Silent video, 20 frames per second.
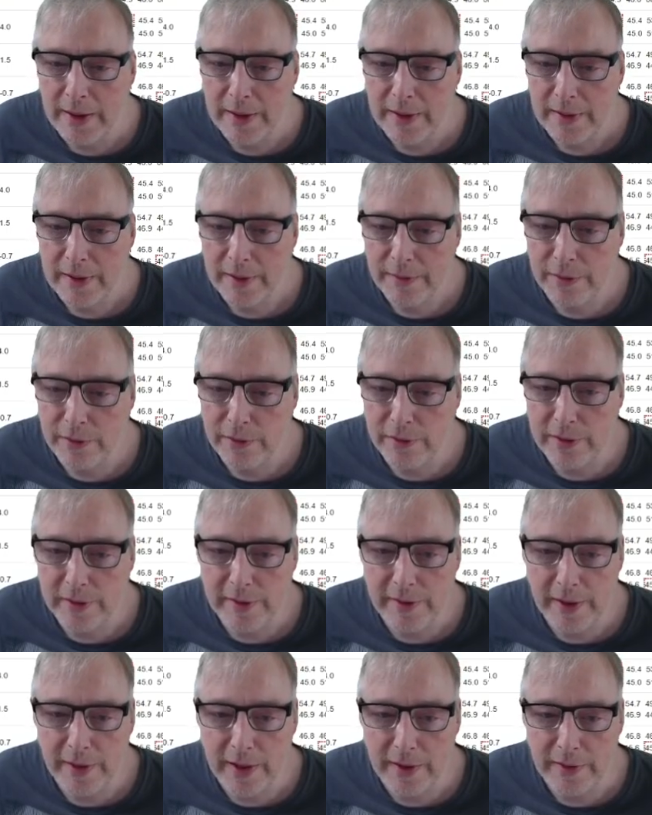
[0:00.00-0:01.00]
if you're
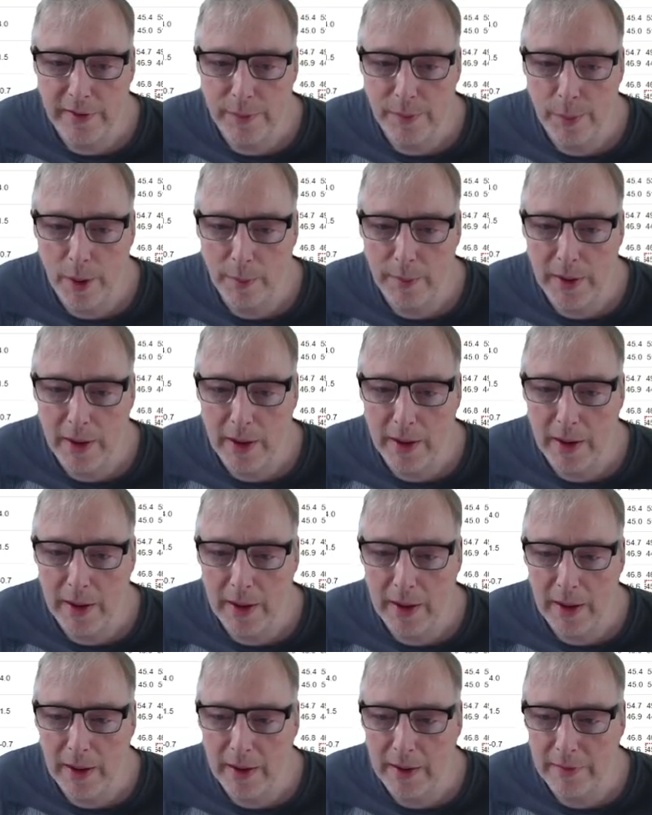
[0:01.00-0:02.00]
interested in that, just pop me
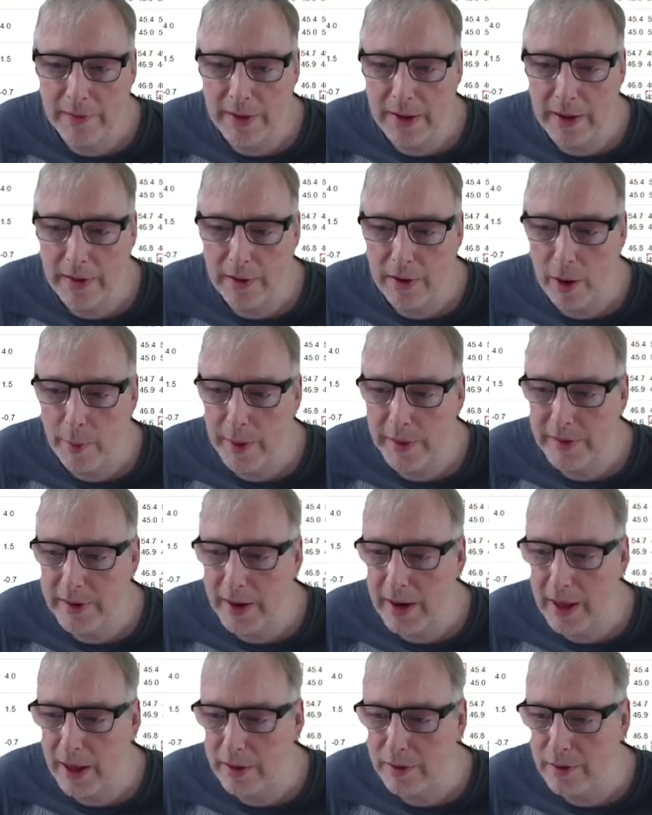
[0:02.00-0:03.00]
a thing in the comments
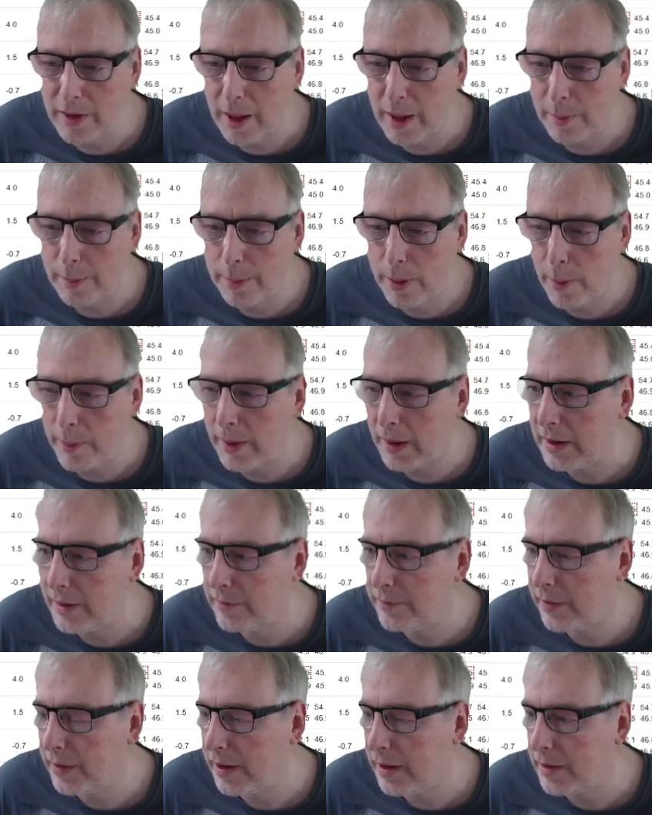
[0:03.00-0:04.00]
and I'll pop a link
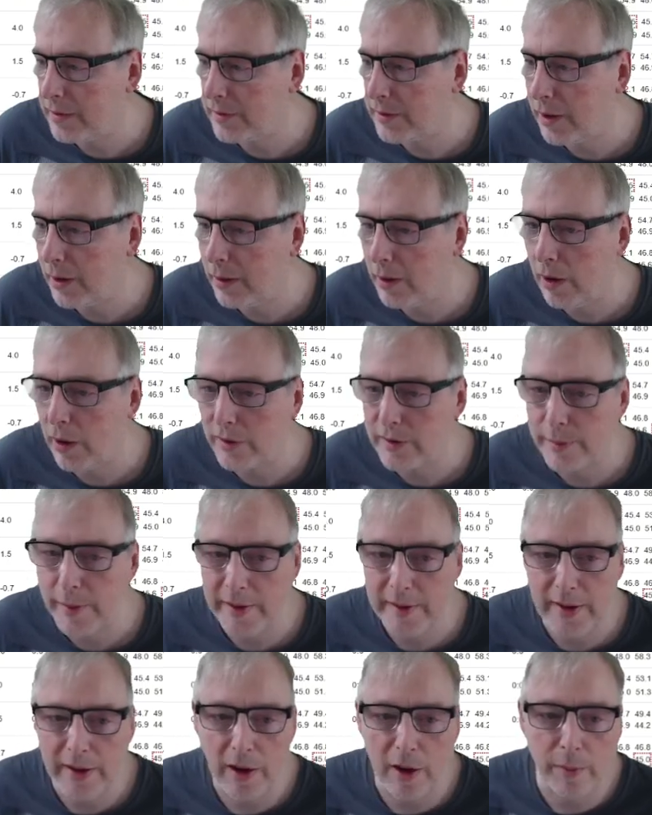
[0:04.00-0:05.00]
for that, so it'll
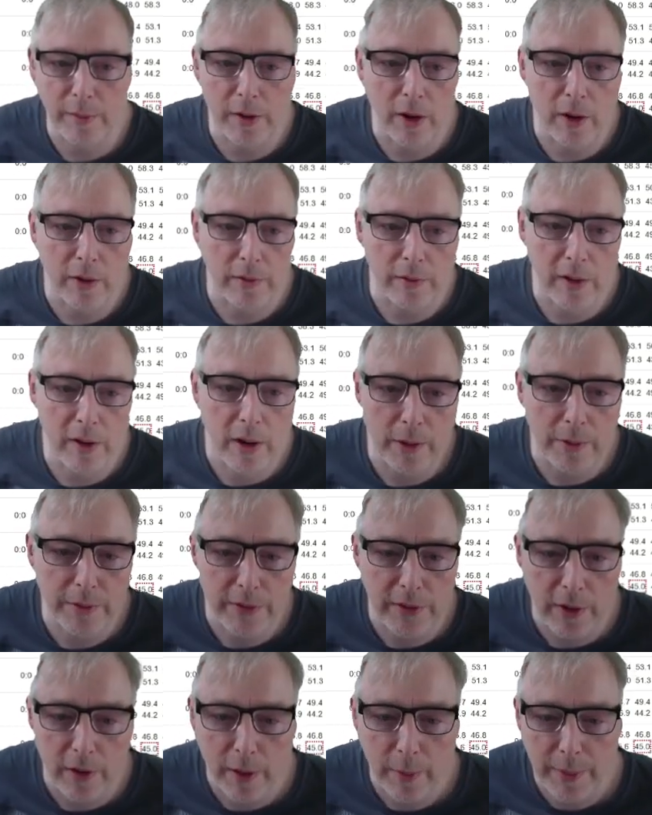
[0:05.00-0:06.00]
automatically upload
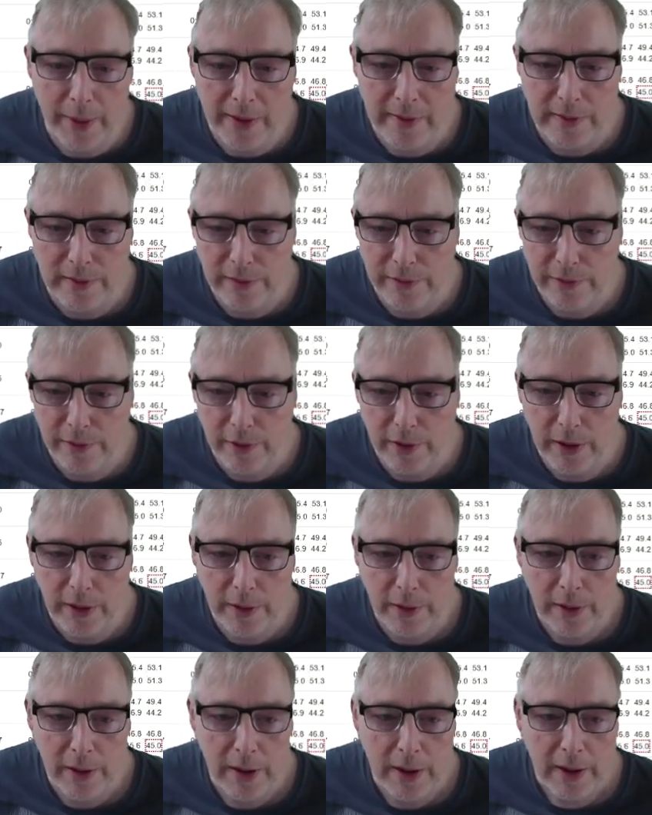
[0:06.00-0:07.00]
your battles for
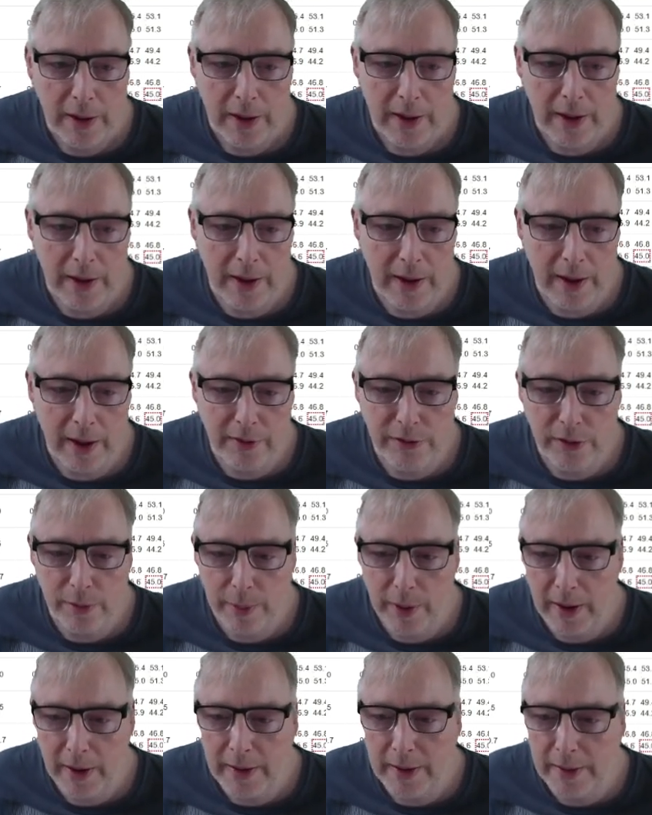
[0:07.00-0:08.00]
you as you're
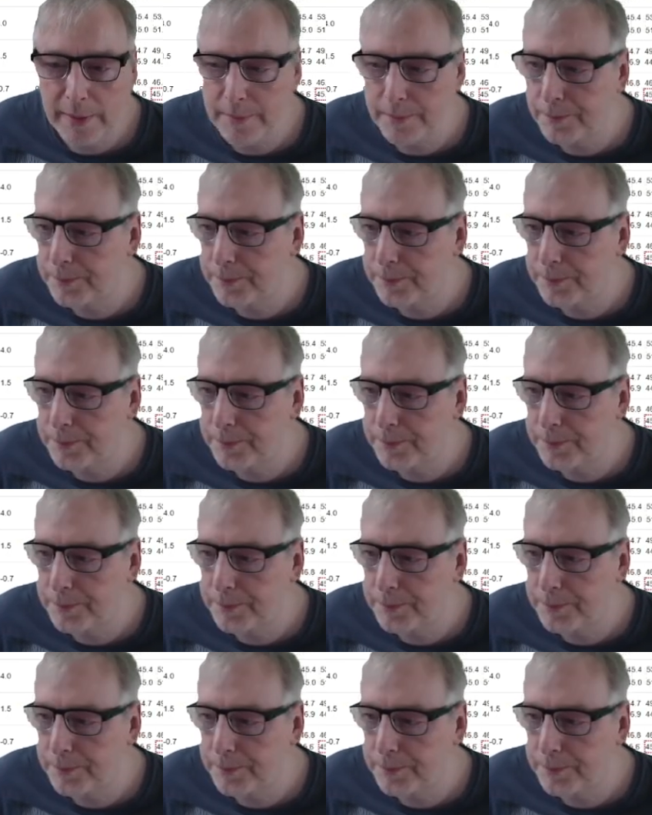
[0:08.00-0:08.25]
playing.